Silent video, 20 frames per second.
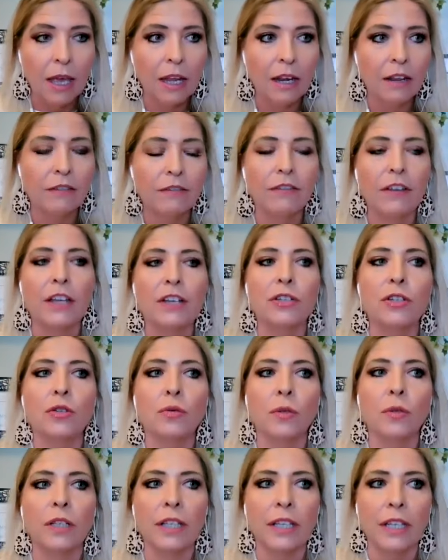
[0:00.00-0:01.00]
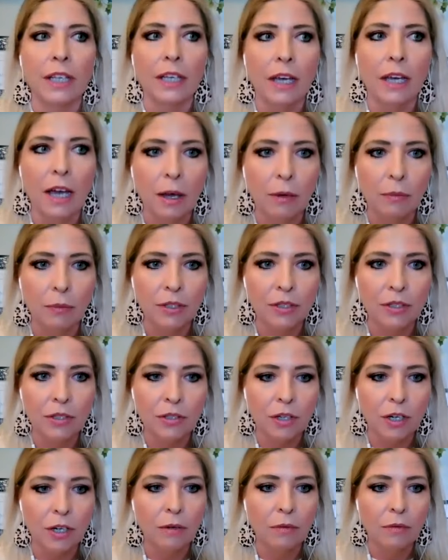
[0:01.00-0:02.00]
And eventually I would
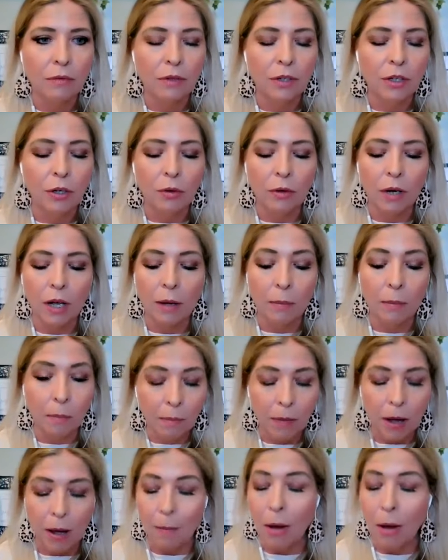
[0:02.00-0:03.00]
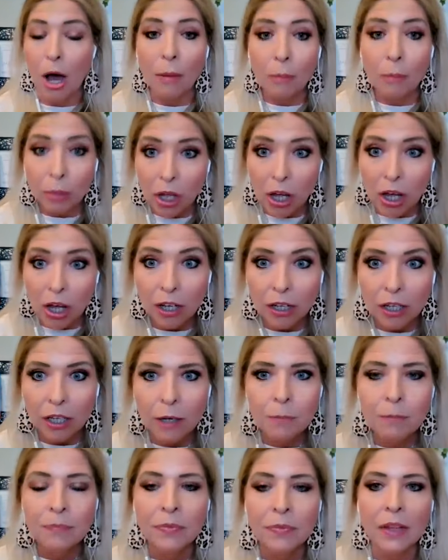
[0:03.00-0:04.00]
start, you know, a, a mom blog,
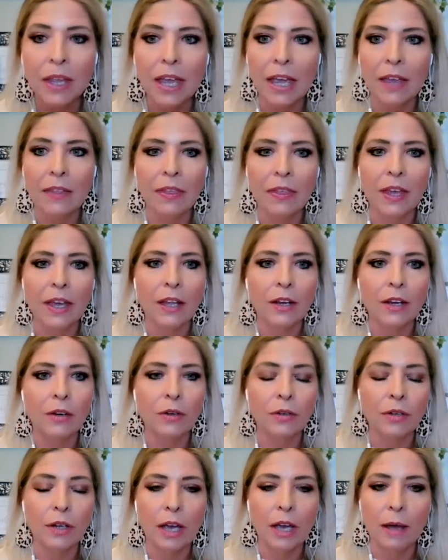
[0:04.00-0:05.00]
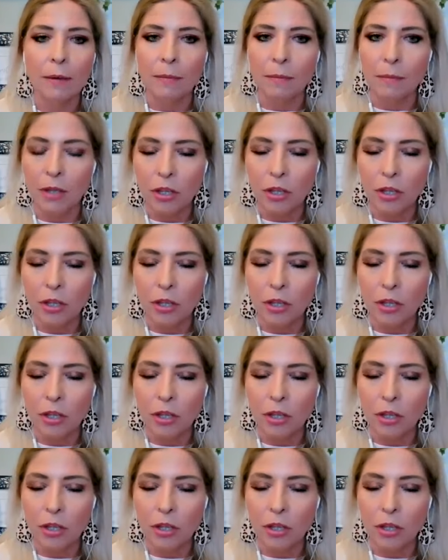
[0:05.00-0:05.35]
and then yeah.